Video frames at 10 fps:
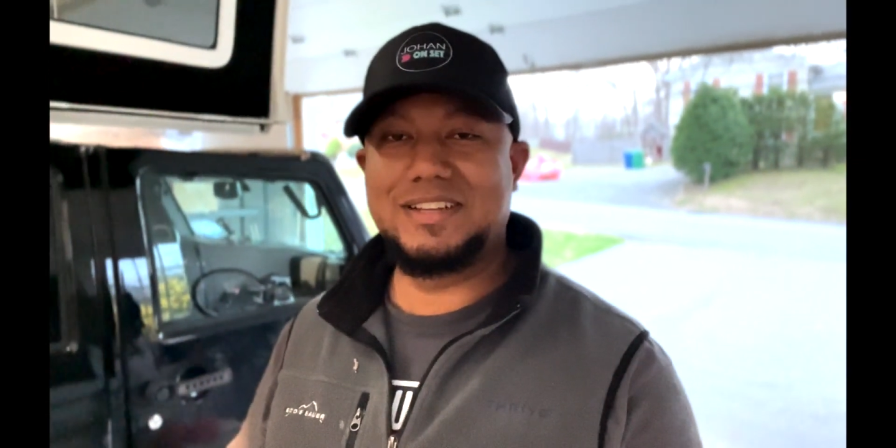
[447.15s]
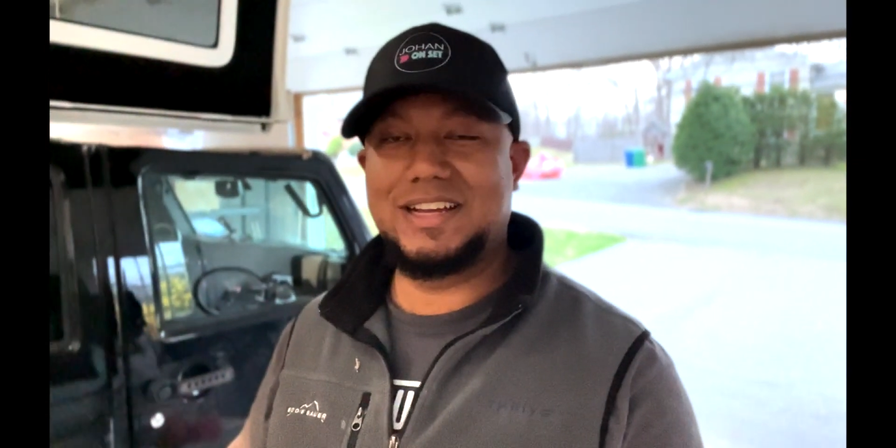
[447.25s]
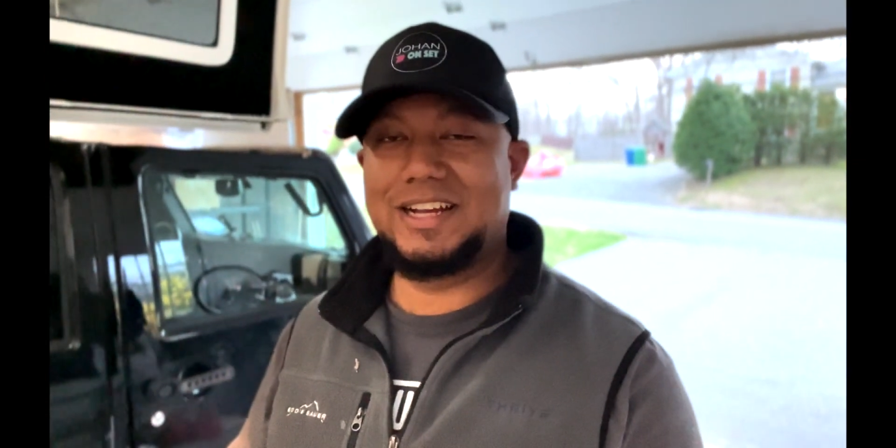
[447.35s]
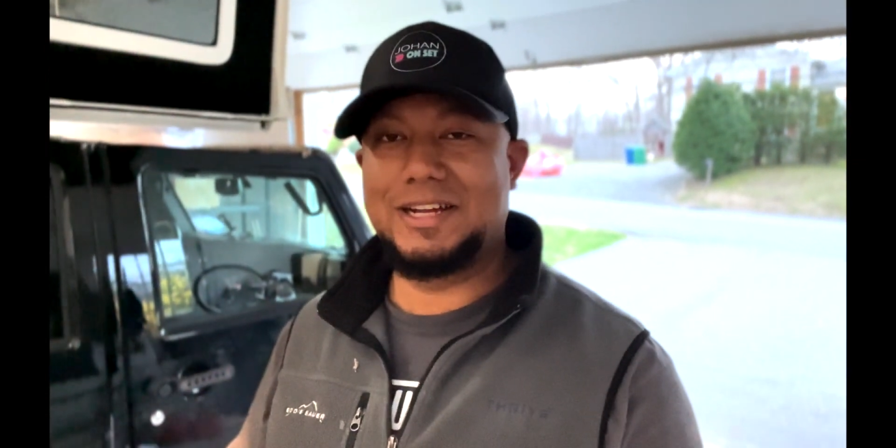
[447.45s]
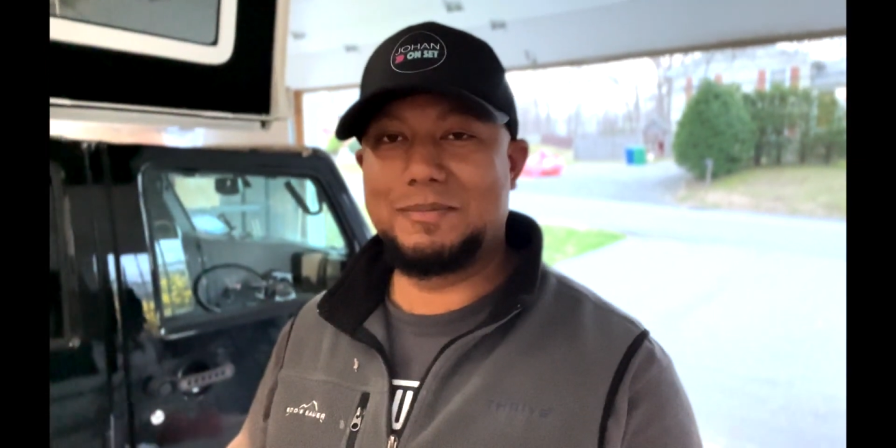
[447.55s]

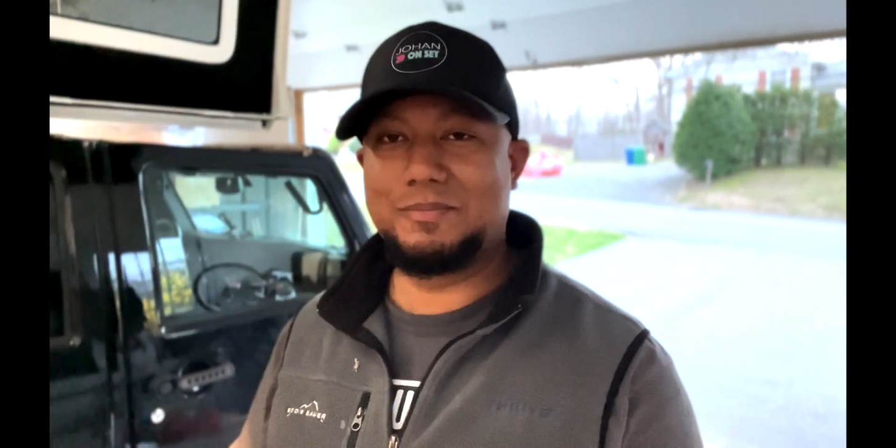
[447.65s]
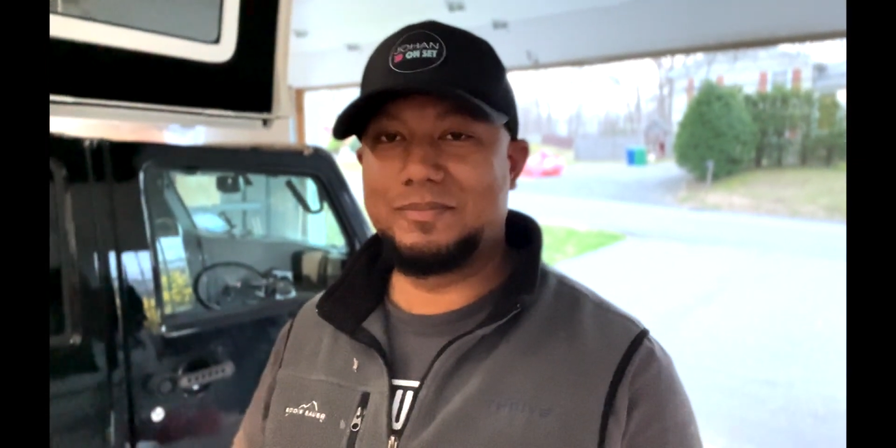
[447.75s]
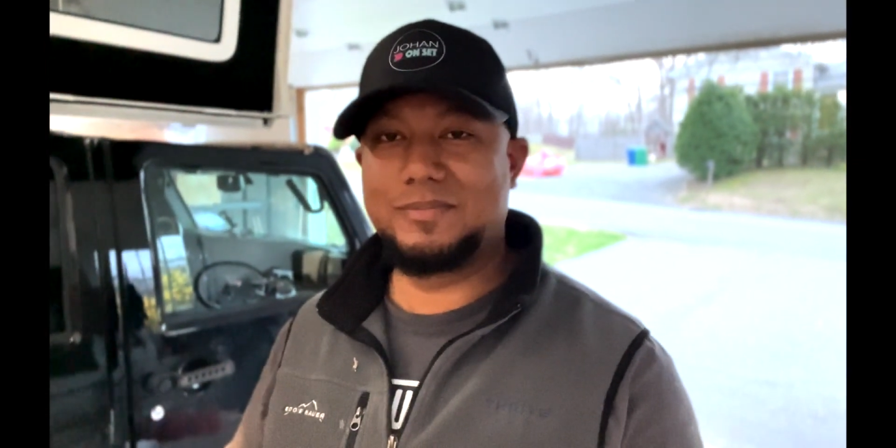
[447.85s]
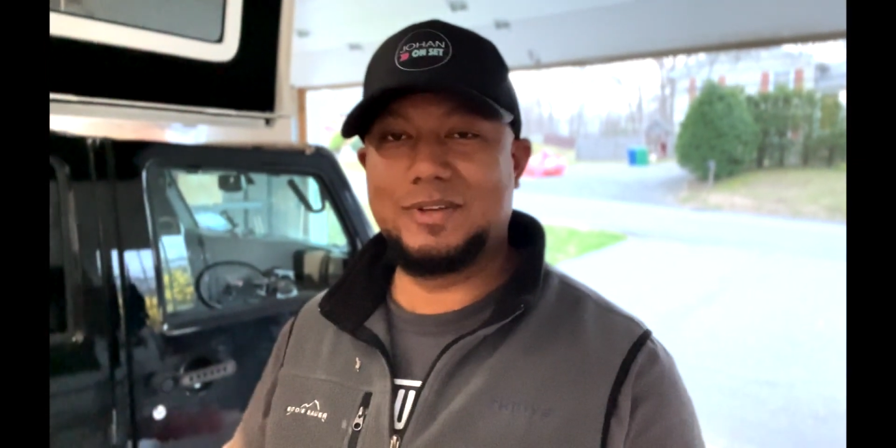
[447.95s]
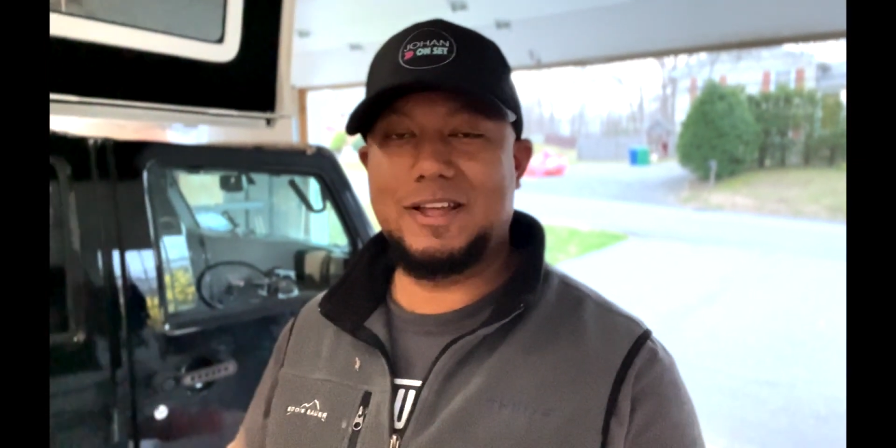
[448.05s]
Um,
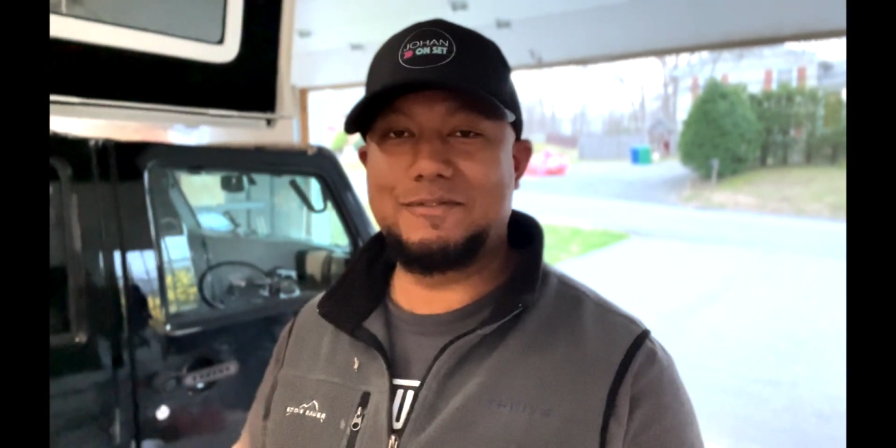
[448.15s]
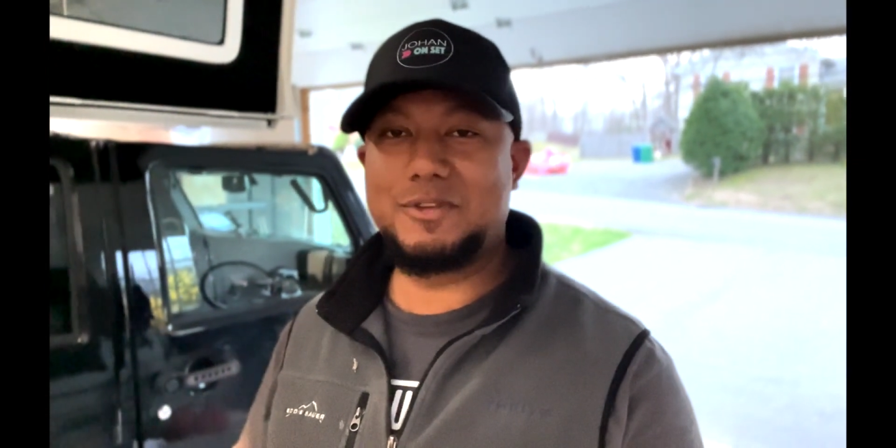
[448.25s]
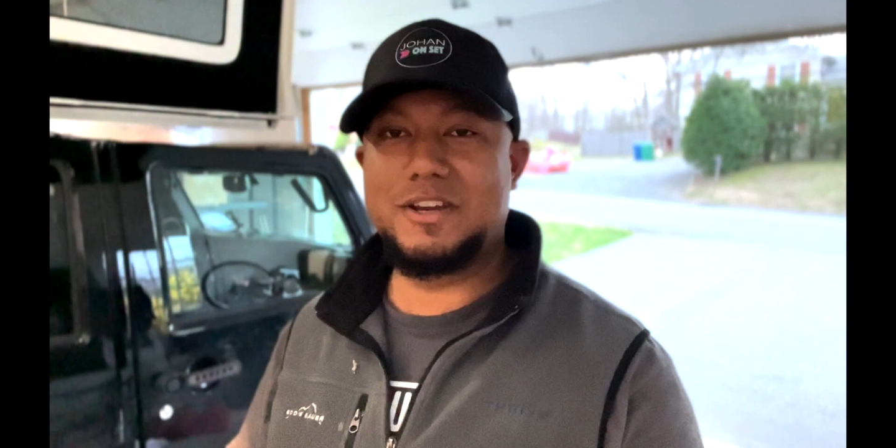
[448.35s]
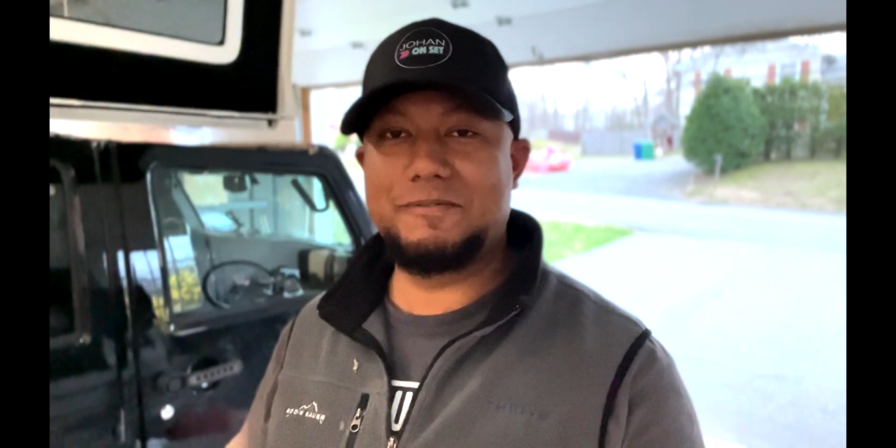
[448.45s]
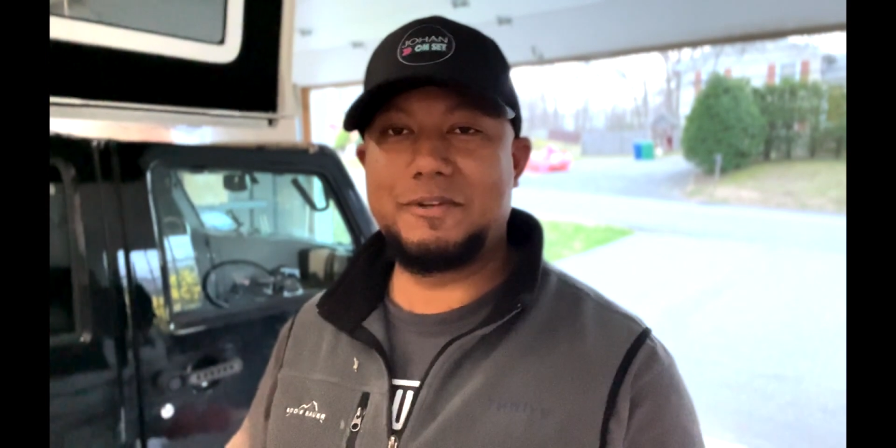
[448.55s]
love to
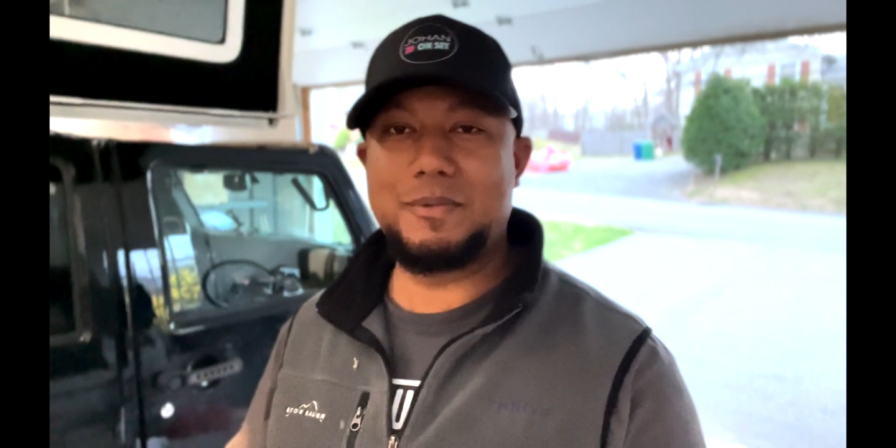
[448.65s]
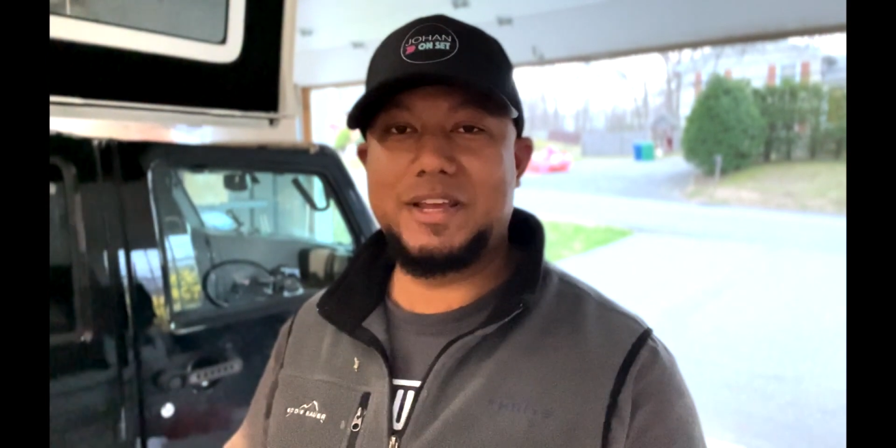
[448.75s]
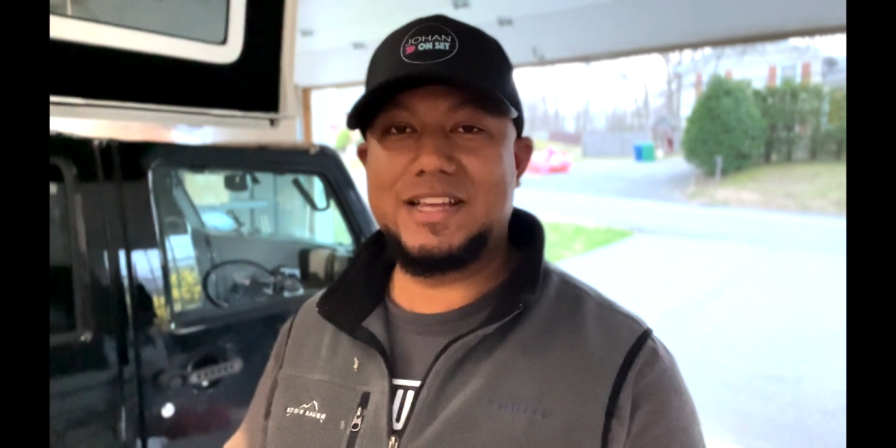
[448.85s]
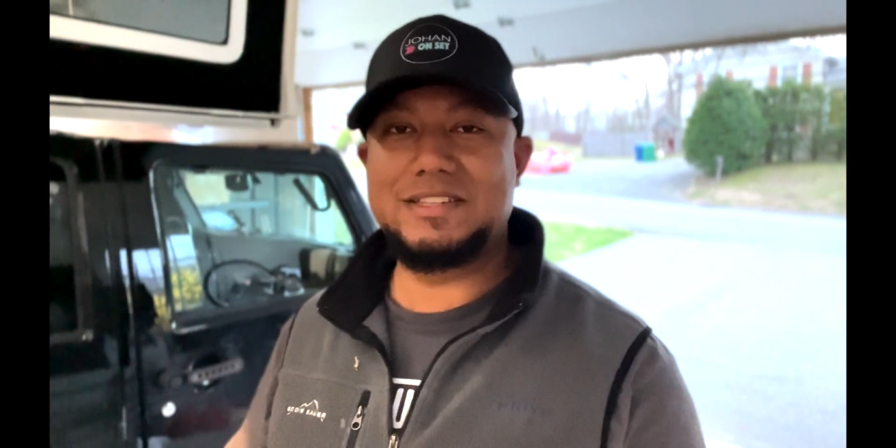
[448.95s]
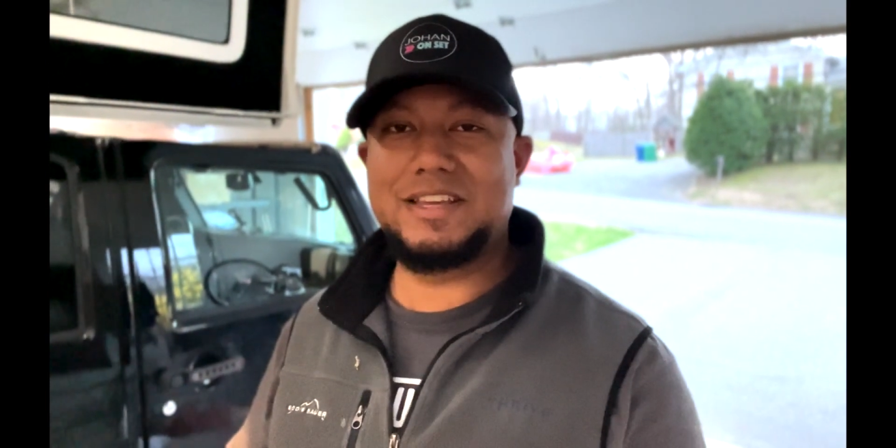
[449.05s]
hear from you
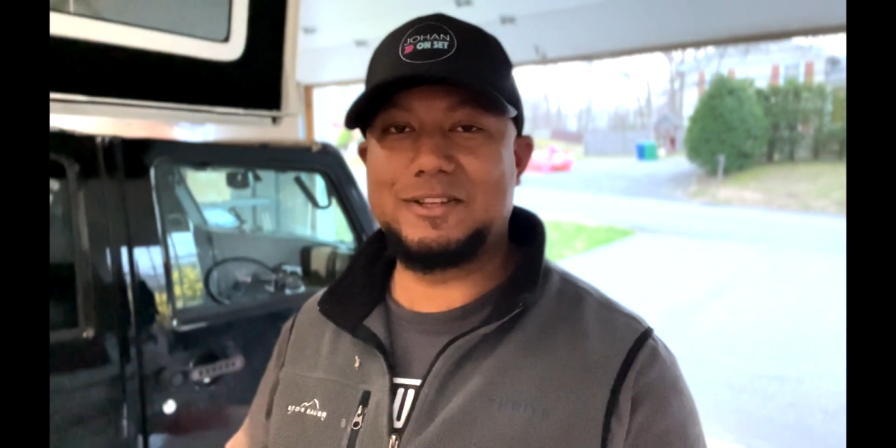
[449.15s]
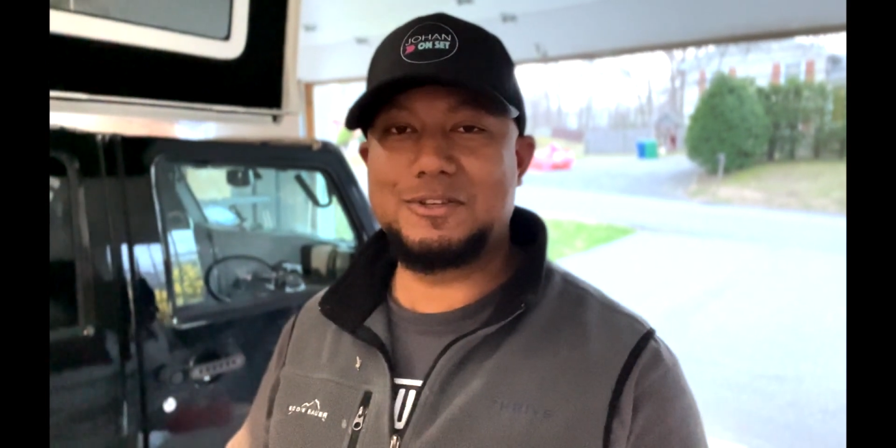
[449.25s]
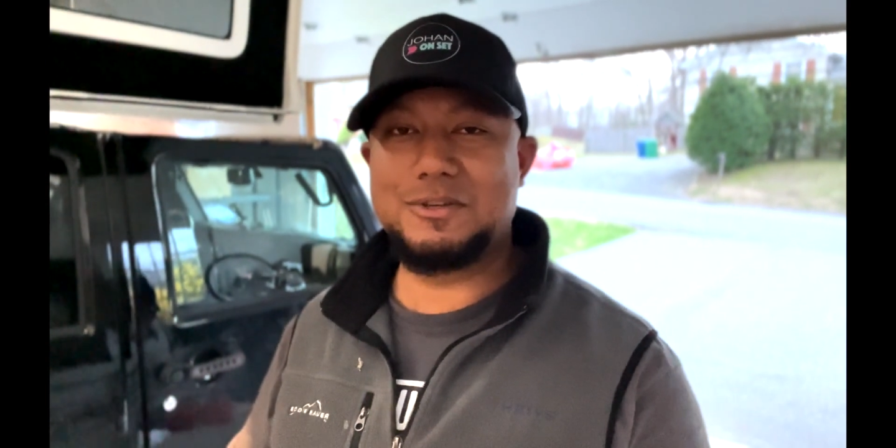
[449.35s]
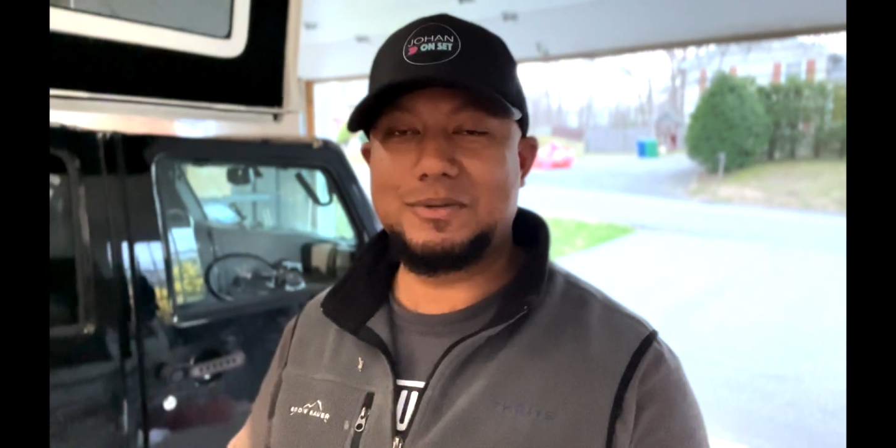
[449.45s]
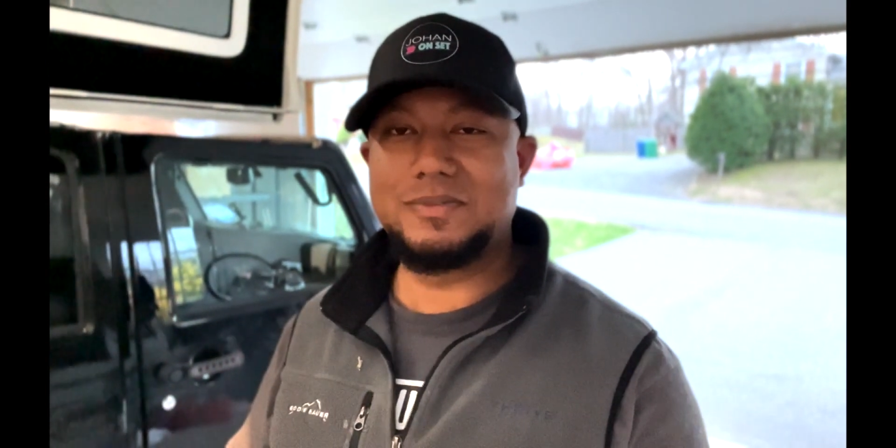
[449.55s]
guys there too.